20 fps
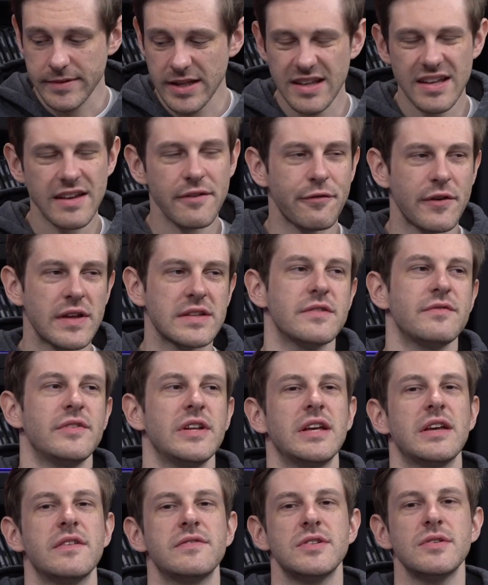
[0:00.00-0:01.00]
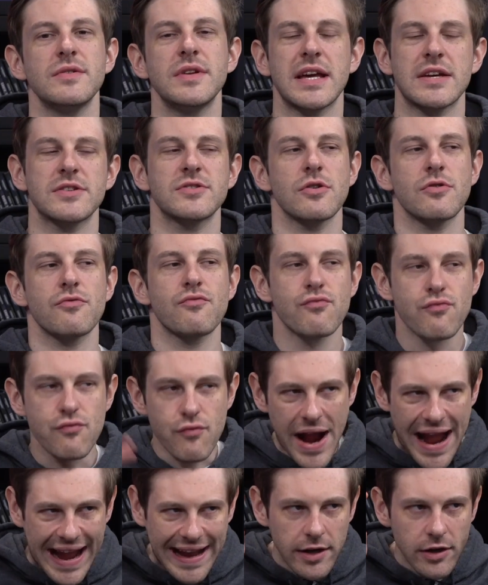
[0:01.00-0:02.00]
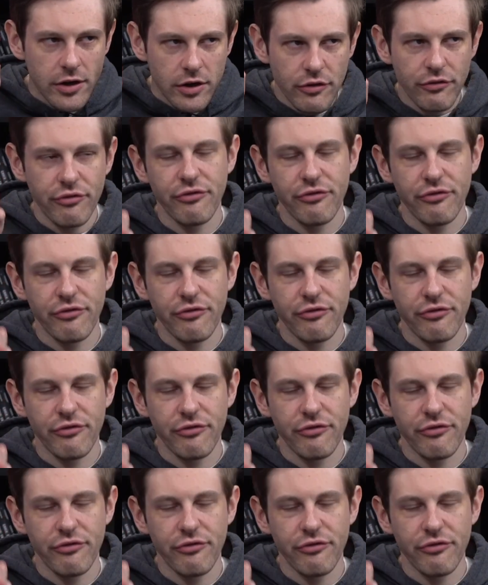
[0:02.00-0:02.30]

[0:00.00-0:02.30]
it effectively gives you an extra rank of